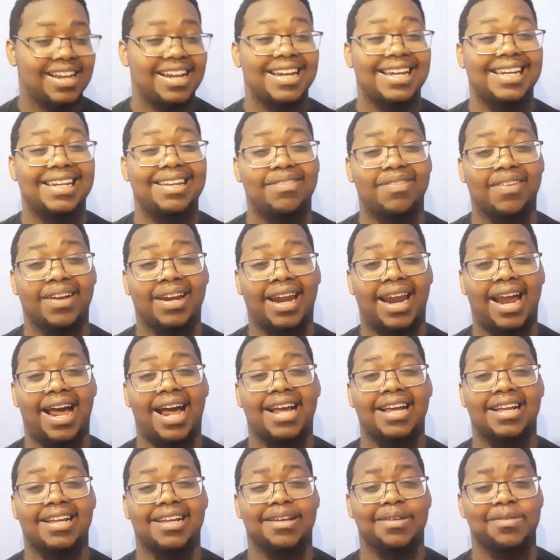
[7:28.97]
Leave a
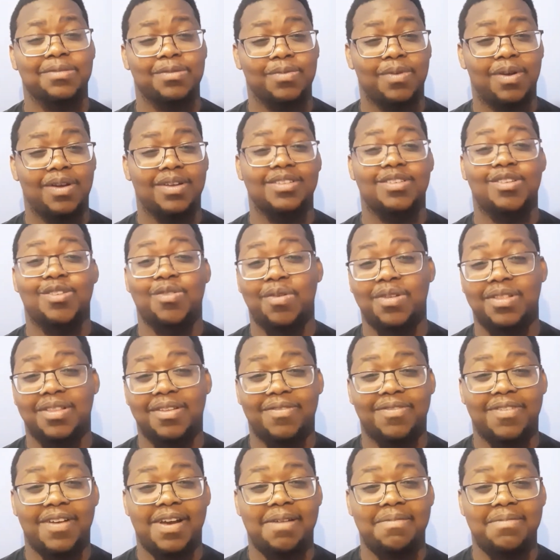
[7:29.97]
like as well as join the
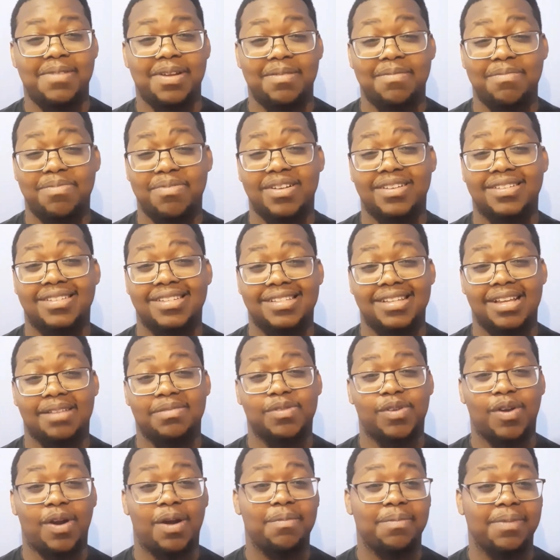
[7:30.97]
family and press the
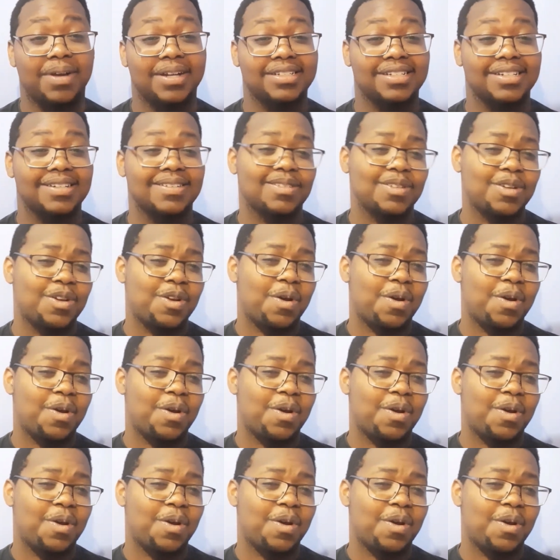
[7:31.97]
subscribe button.